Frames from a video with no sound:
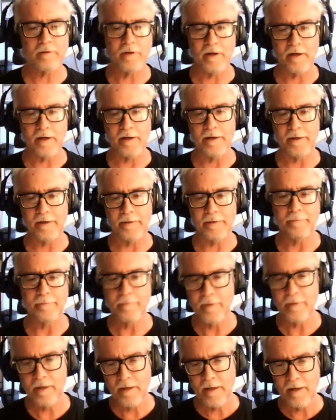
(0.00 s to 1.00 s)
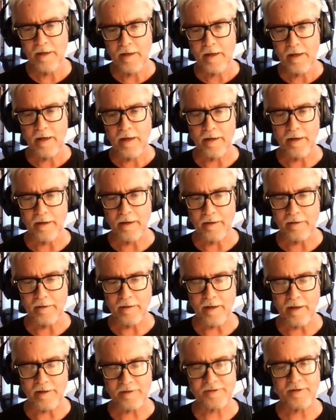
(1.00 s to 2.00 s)
Um, a
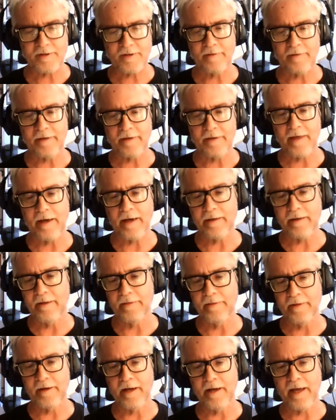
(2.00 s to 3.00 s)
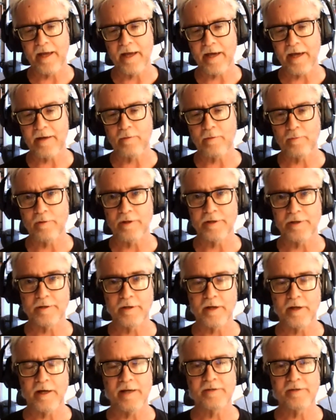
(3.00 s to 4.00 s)
lot of stuff like that. And then I had a really
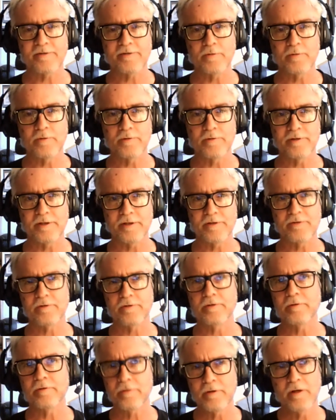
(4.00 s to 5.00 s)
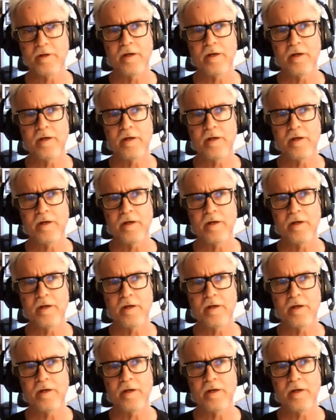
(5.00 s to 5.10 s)
good high school teacher.